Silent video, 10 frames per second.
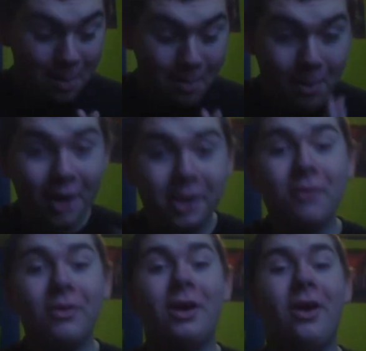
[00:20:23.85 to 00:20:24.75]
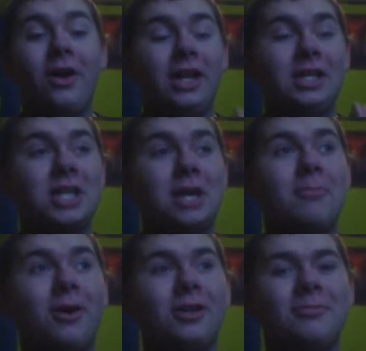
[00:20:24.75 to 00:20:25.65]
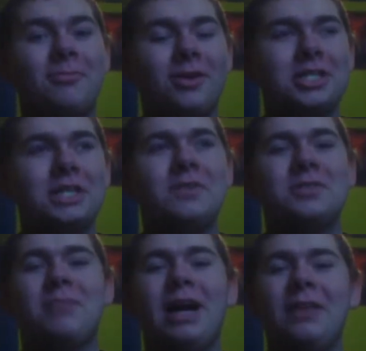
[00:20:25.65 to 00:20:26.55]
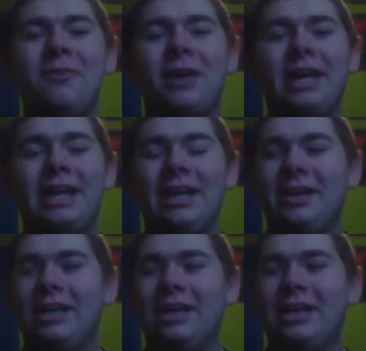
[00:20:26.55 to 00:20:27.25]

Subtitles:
Monica Rial and Jay Marti, which, by the way,